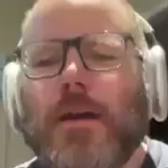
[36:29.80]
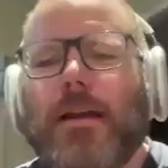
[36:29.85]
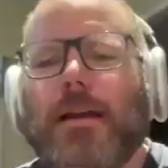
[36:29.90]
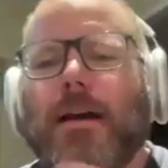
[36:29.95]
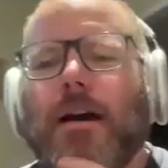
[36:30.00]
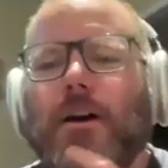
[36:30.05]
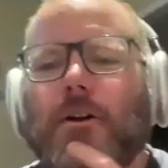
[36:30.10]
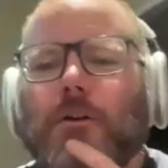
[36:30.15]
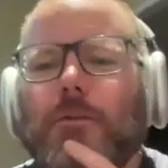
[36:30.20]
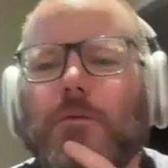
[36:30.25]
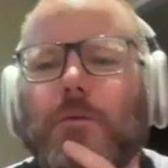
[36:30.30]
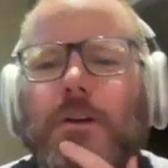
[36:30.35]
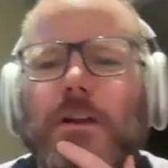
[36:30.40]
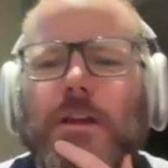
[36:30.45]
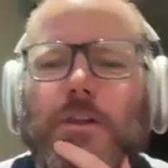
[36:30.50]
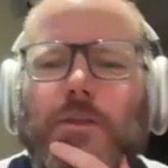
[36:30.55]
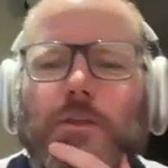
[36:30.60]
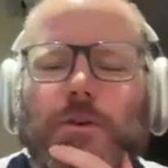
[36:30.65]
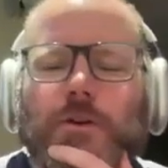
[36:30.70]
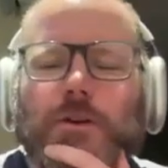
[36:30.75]
we get cut off. What
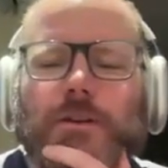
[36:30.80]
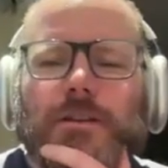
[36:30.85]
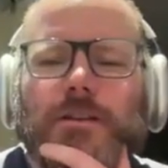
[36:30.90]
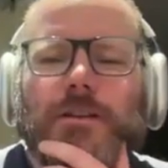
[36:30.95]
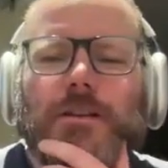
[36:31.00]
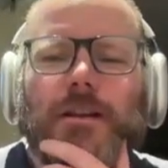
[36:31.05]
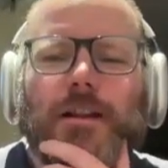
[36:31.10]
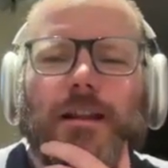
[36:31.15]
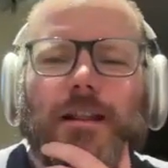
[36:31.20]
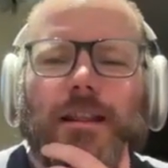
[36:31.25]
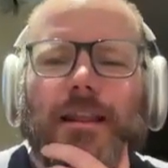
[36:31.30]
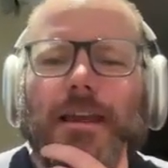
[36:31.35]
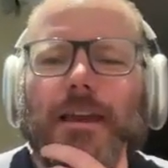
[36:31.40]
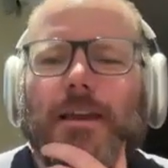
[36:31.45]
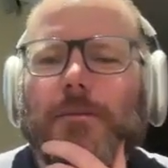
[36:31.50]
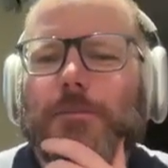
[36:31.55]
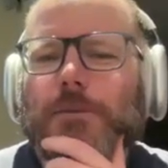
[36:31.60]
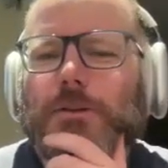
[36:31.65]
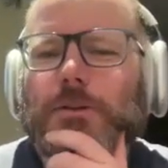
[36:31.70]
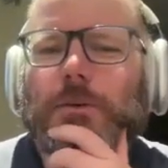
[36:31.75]
are your thoughts on
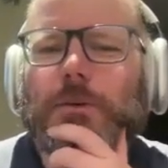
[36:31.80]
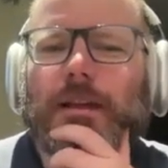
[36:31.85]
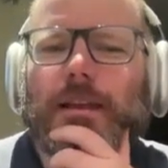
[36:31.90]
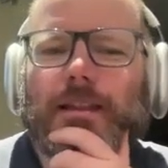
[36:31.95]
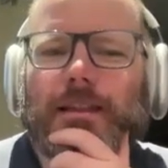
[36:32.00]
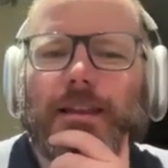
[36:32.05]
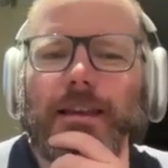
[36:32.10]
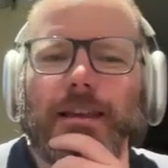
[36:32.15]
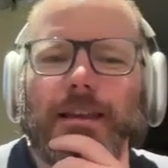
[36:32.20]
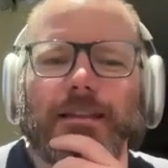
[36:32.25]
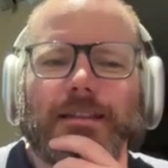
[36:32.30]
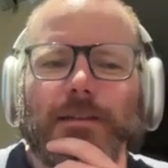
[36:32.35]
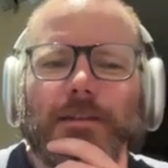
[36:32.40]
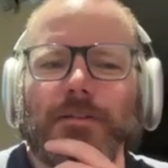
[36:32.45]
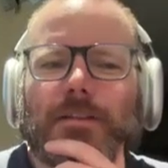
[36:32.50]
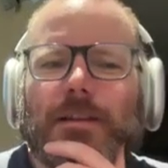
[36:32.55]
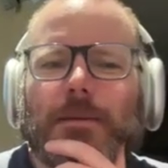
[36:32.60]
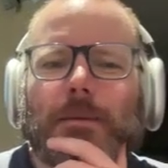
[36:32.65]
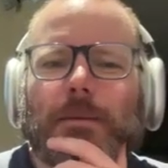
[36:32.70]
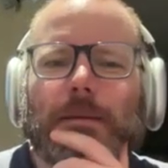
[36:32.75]
Liam doing the
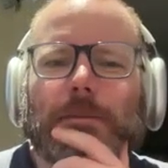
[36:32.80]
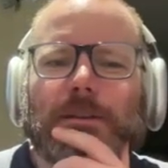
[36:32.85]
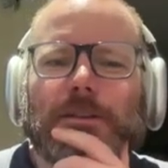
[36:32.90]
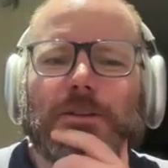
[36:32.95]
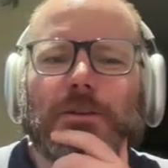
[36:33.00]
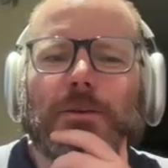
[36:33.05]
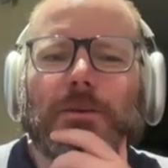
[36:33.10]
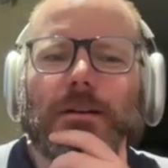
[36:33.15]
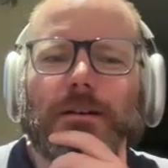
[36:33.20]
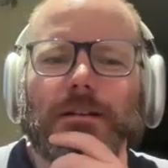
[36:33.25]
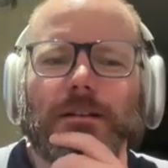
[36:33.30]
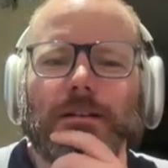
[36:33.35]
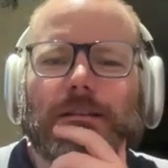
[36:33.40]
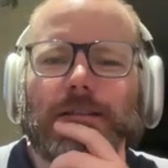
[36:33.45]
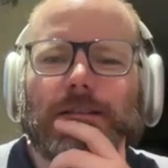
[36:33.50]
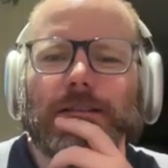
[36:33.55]
Definitely Maybe tour?